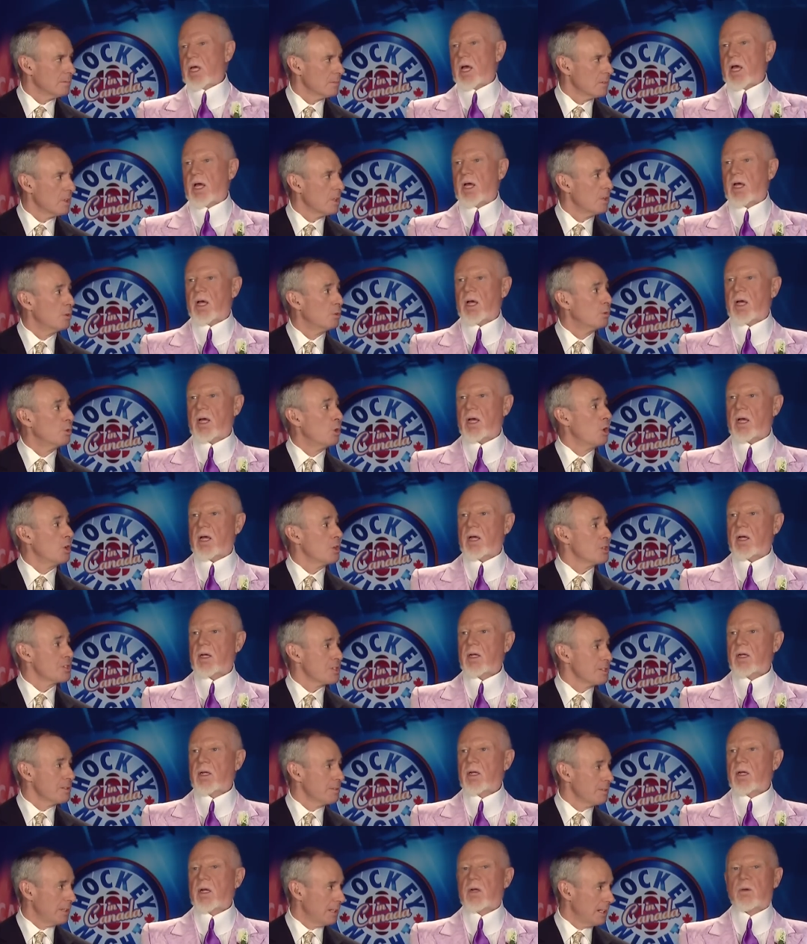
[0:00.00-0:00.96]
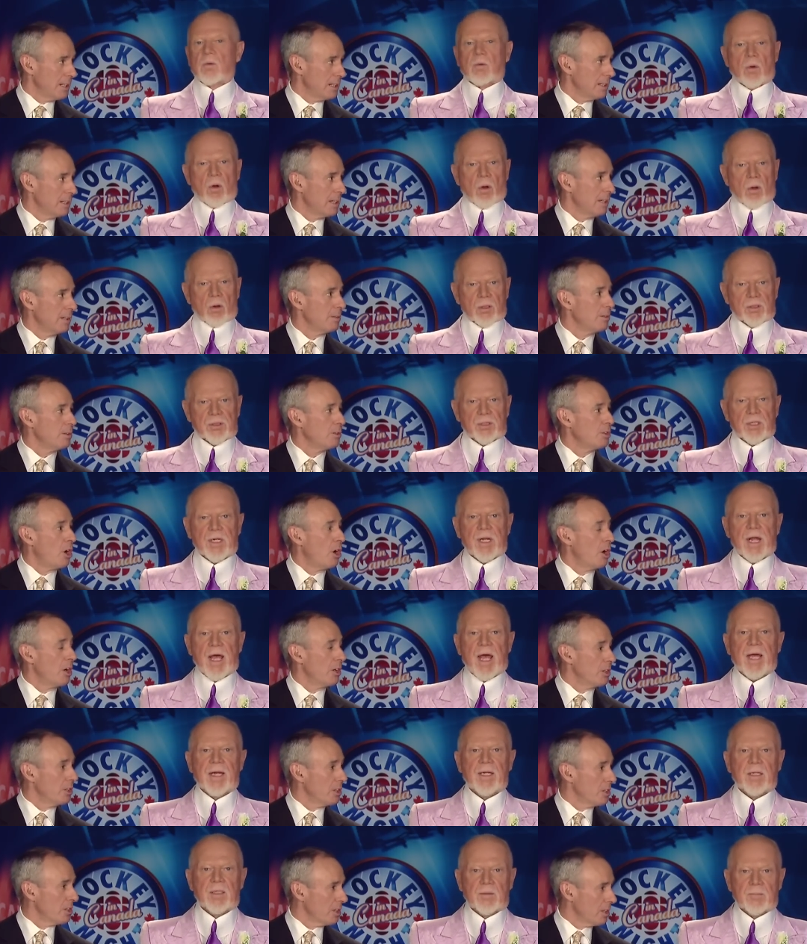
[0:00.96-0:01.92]
Speaker 1: Uh, Roloson, yeah. Roloson
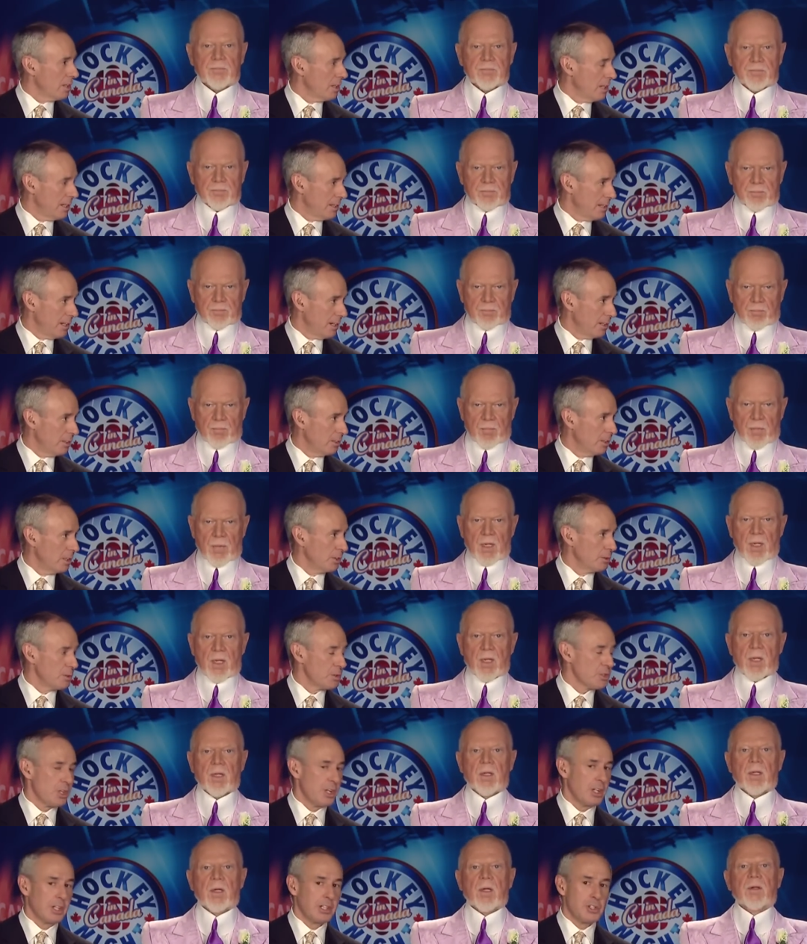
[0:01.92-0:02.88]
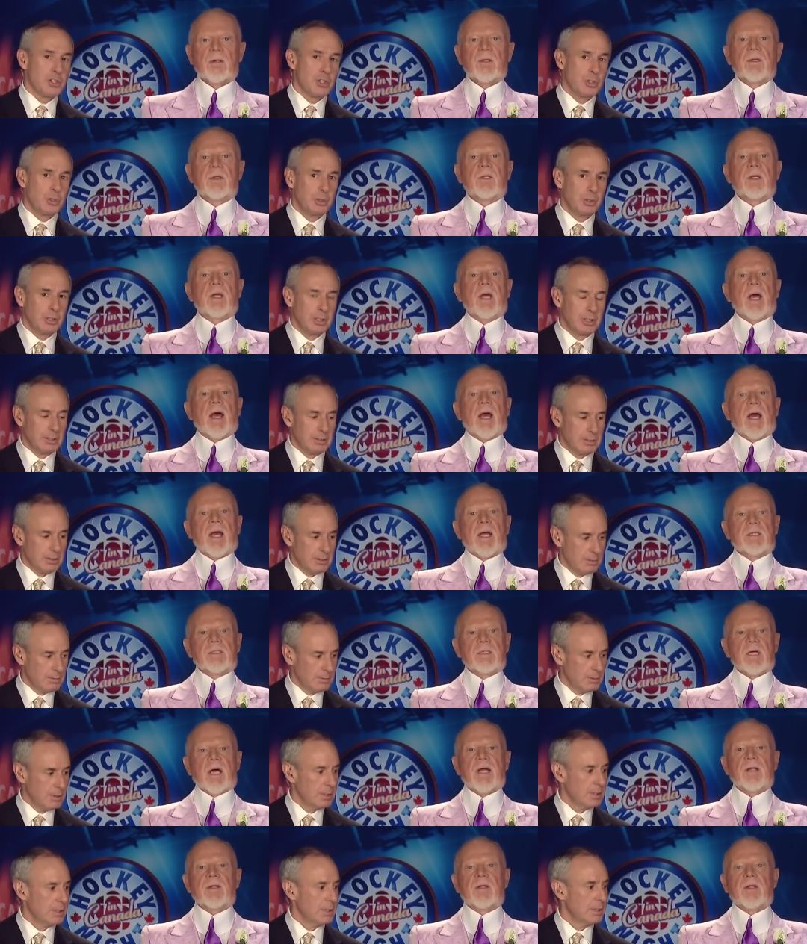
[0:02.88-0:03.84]
had a guy that had gone to his hockey school. Yeah,
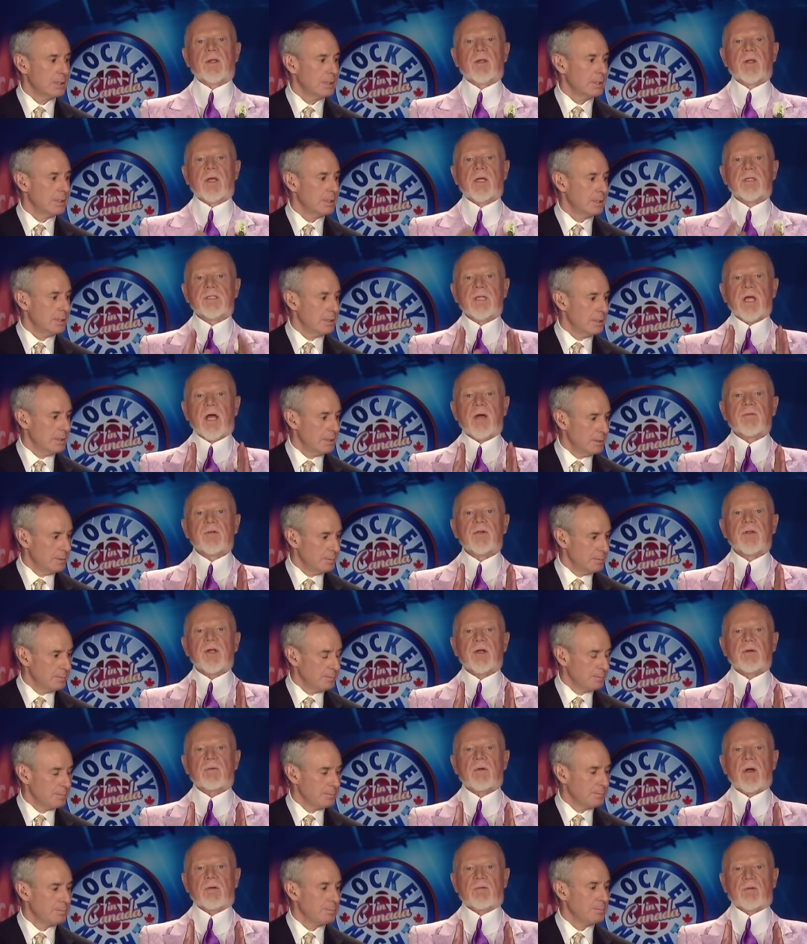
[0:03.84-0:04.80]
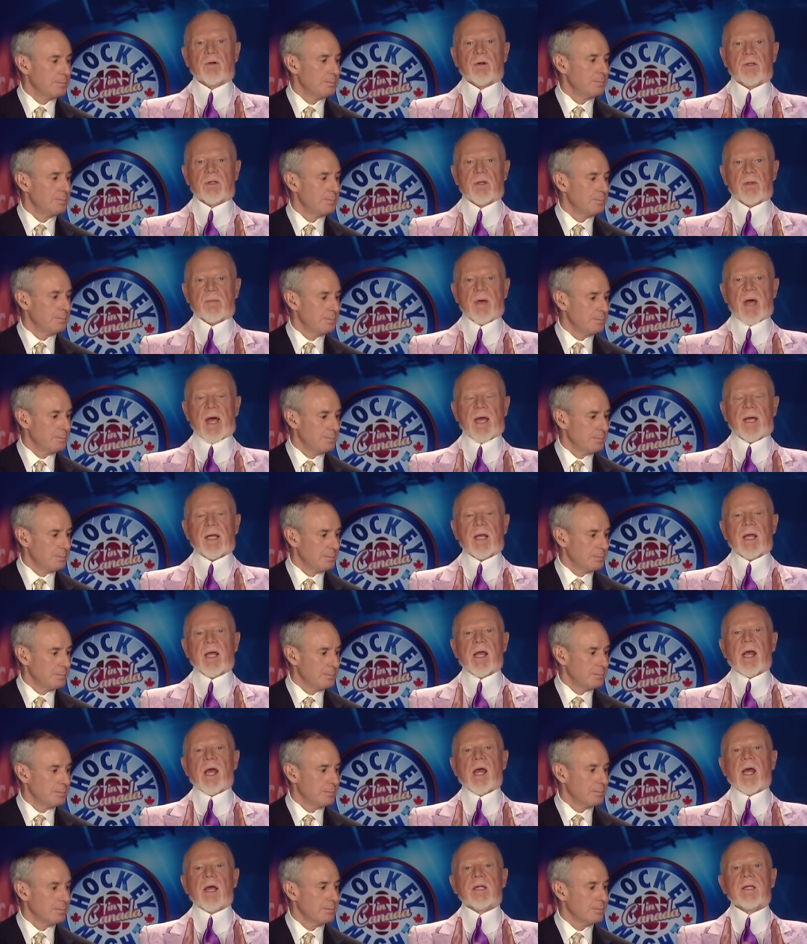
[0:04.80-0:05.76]
and died. It's everything reverent in the back.
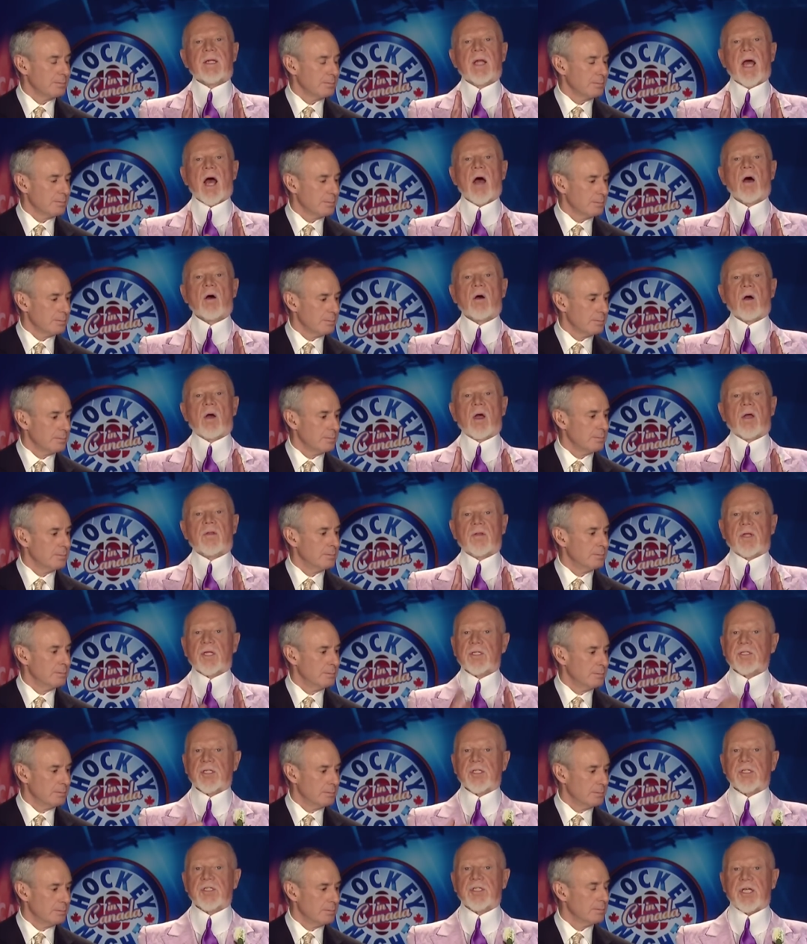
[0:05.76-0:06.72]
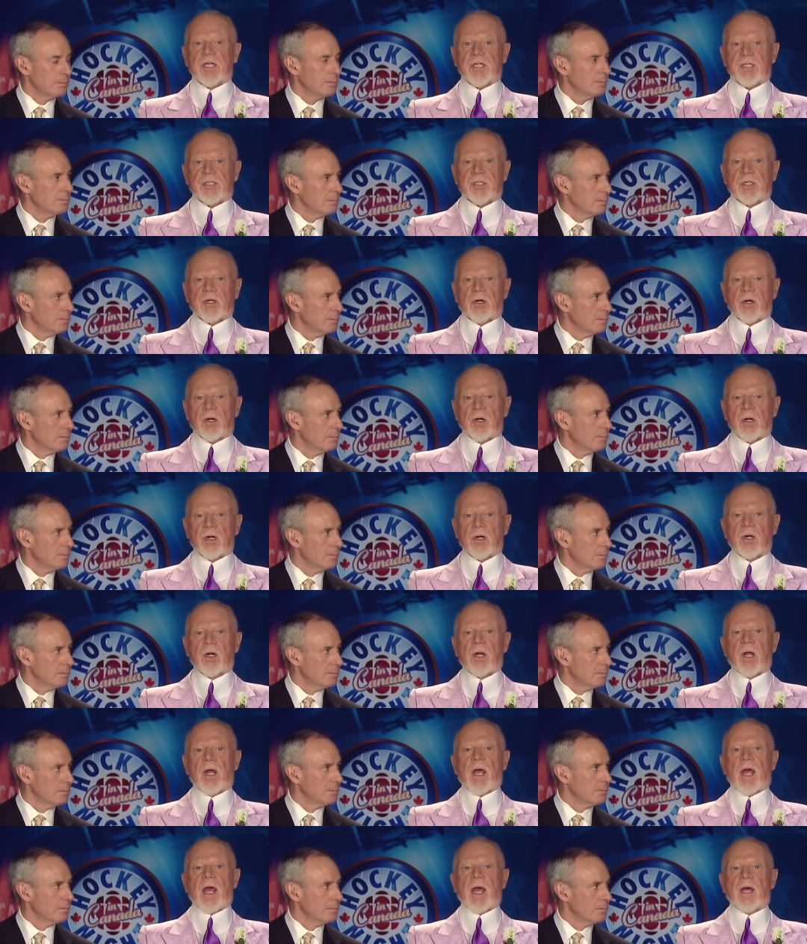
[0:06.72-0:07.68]
Now this is Easter,
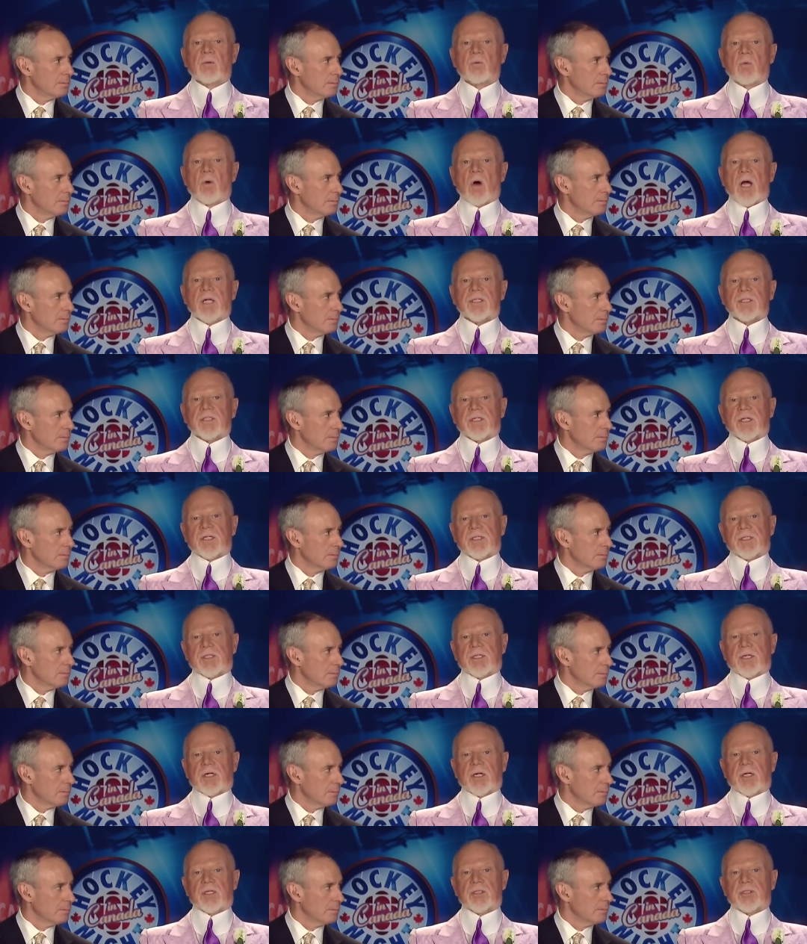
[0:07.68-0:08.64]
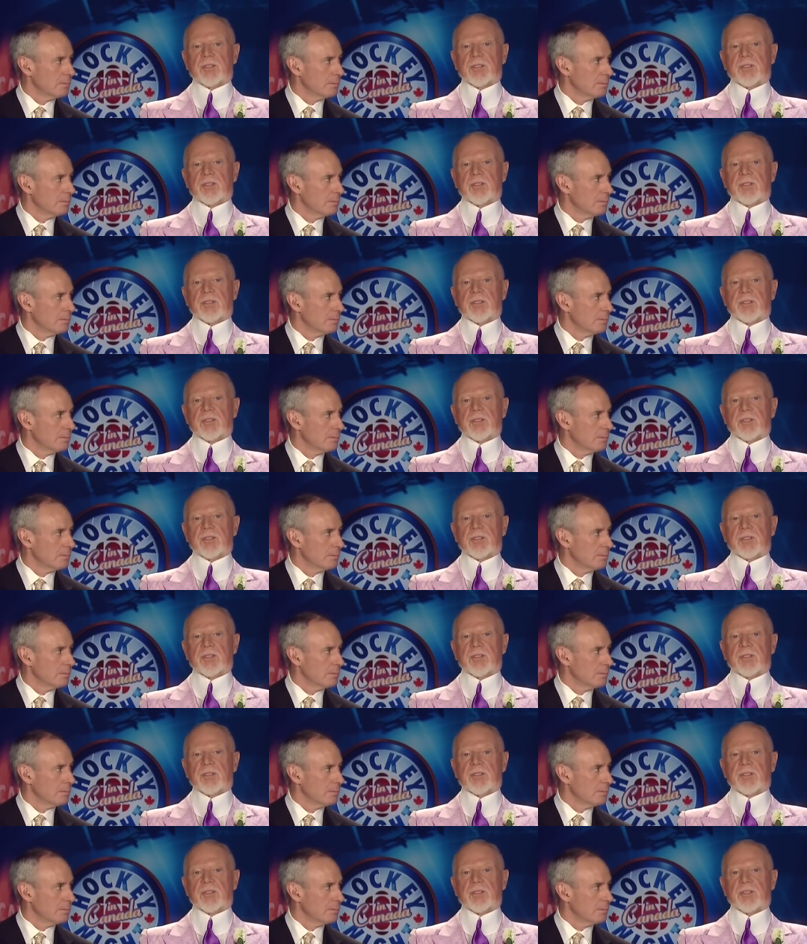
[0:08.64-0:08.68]
and watch this here.